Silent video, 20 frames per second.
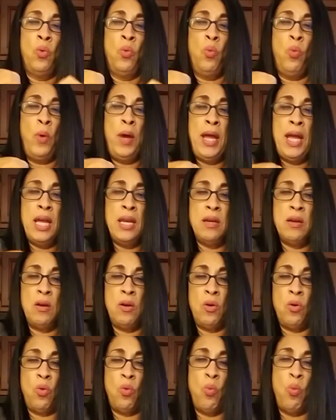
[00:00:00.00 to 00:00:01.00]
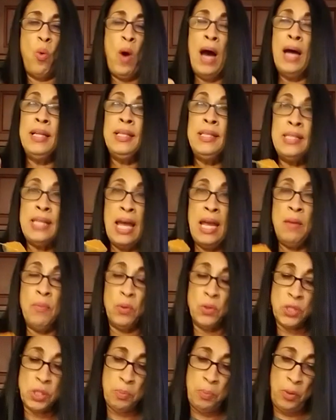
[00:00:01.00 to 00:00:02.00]
with 1
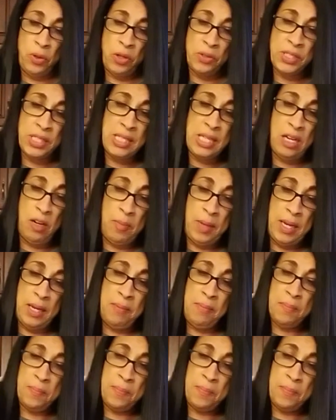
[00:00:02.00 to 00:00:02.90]
tablespoon of cinnamon.